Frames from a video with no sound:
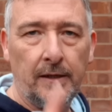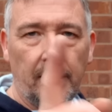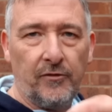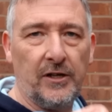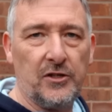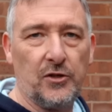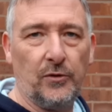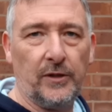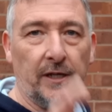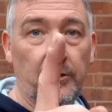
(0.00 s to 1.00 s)
Every day's a
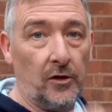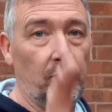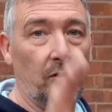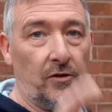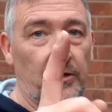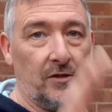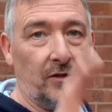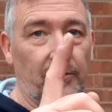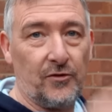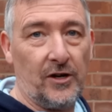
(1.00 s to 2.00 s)
school day, don't knock it till
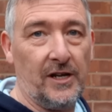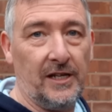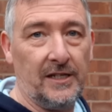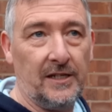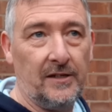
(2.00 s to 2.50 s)
you've tried it.